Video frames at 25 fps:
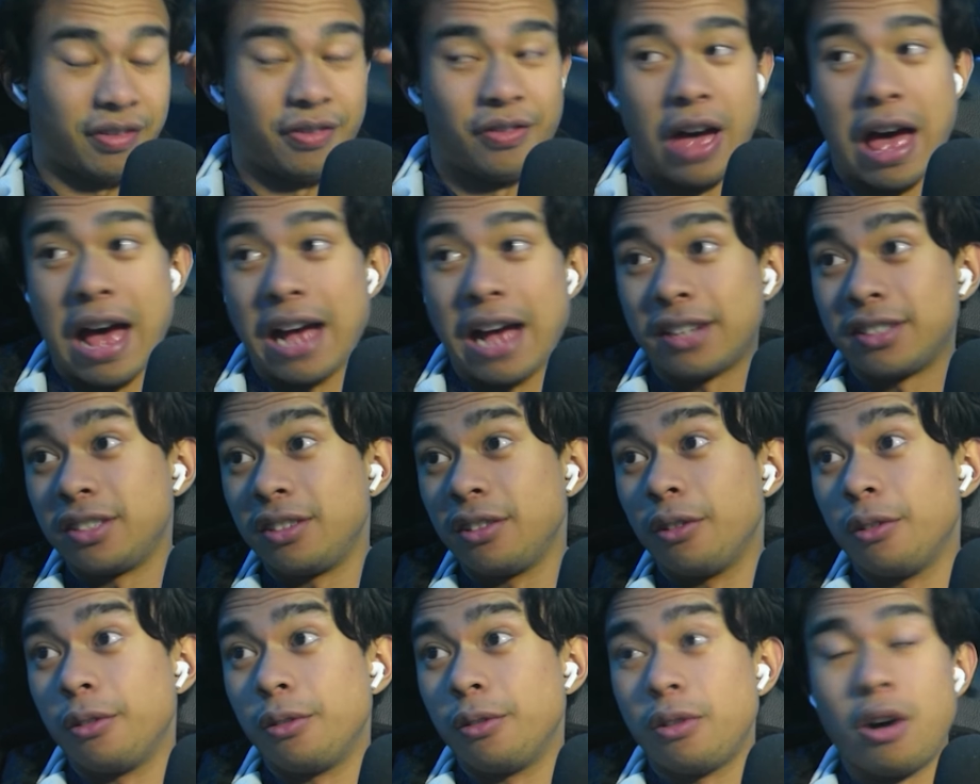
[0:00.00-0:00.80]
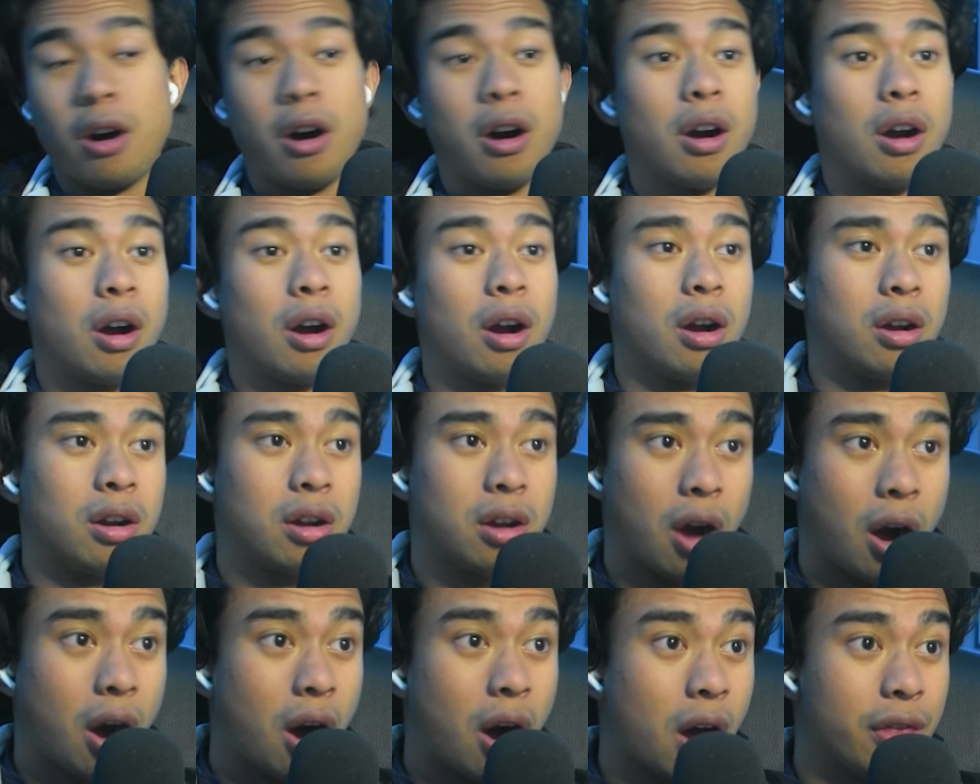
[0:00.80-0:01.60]
Back. Oh
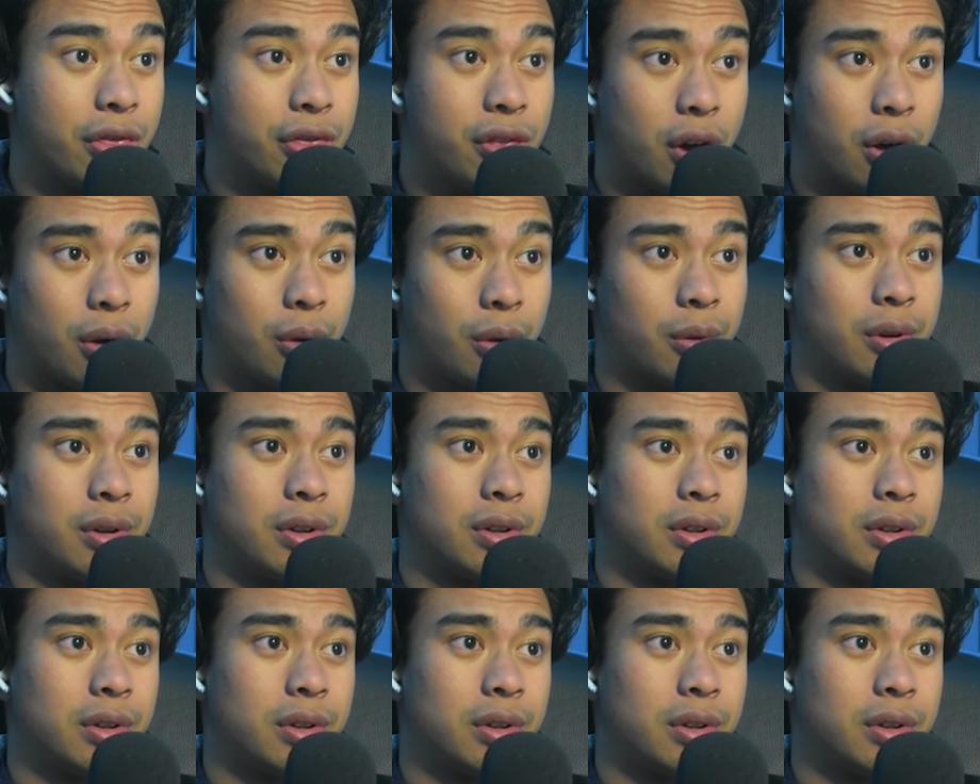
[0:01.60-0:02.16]
God, though.